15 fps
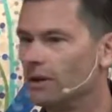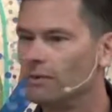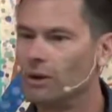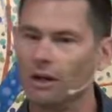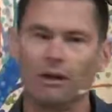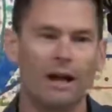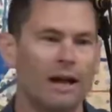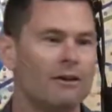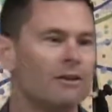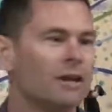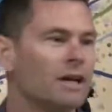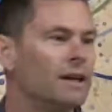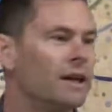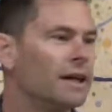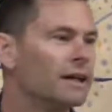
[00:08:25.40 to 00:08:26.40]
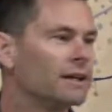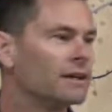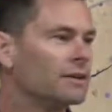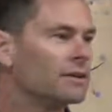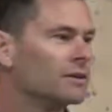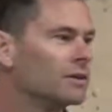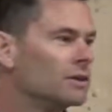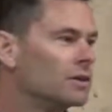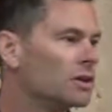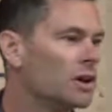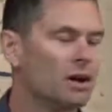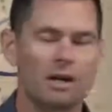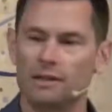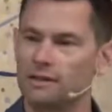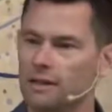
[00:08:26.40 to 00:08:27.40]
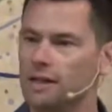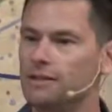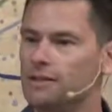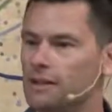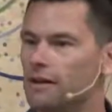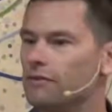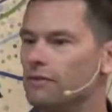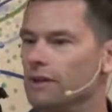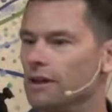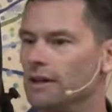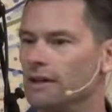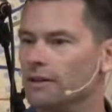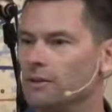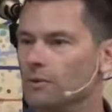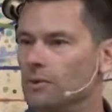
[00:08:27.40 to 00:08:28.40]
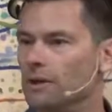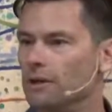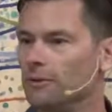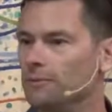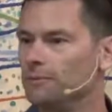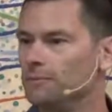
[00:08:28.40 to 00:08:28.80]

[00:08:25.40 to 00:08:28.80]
Well, how can I cause less suffering in the world?